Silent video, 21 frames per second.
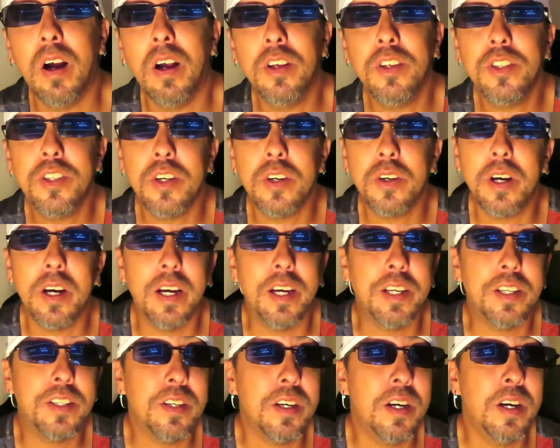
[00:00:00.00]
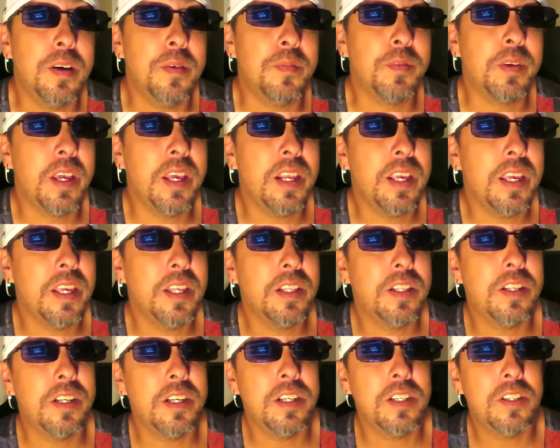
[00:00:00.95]
also, guys, um, getting in,
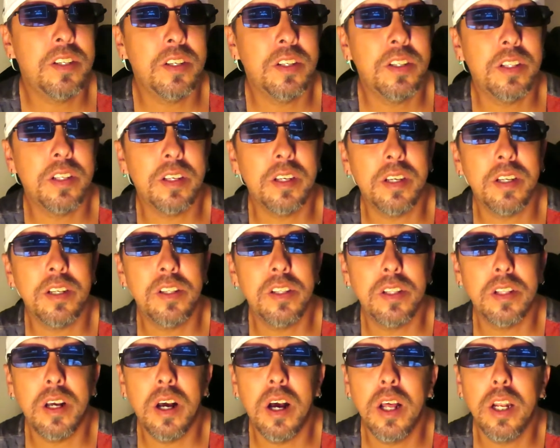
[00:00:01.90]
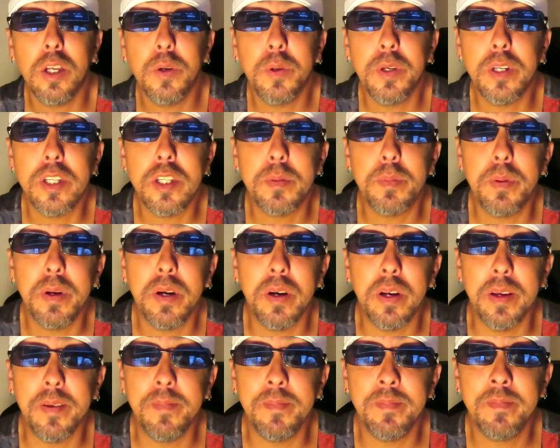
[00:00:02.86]
into the into the Halloween
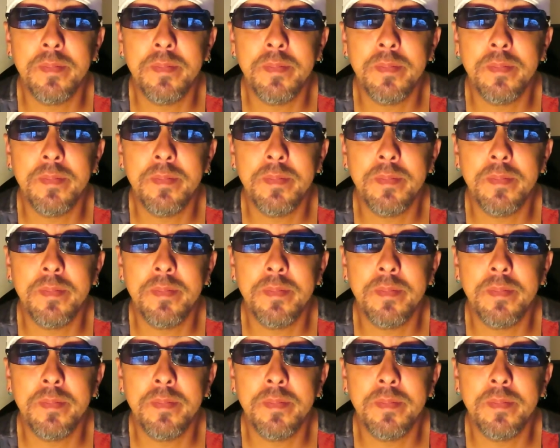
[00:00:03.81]
spirit.